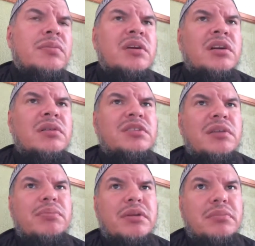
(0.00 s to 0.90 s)

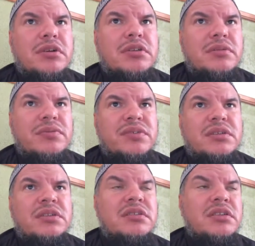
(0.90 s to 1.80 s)
Contemporary books of fiqh
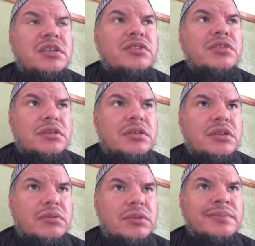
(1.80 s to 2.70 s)
is easier to
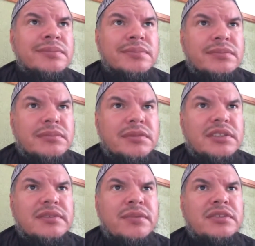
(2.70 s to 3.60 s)
deal with
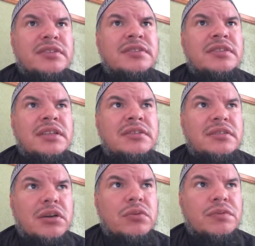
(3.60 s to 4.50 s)
versus staying
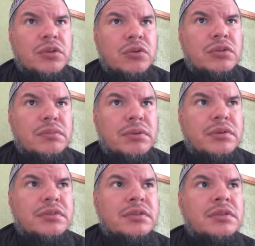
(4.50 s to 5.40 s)
stuck with the older
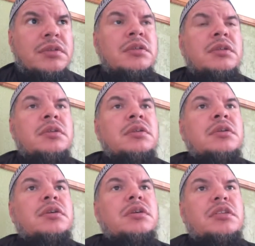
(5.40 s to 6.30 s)
books.
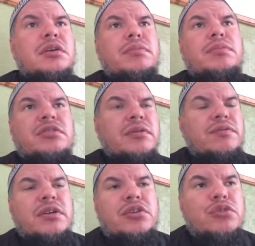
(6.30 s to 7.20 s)
Contemporary books of
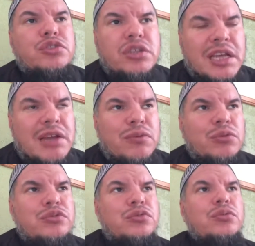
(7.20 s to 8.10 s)
fiqh usually have
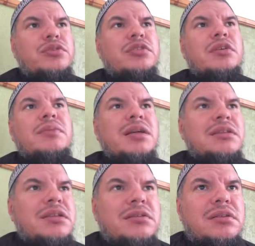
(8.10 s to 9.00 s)
usul to them,
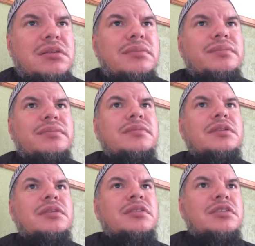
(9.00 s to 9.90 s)
hadith to them,
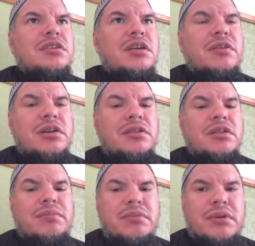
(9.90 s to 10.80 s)

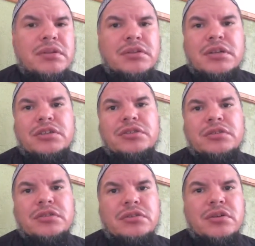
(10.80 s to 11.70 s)
contemporary discussions,
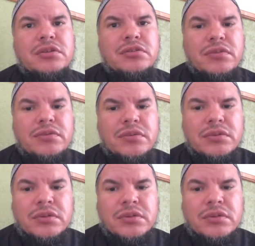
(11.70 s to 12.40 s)
and so on and so forth.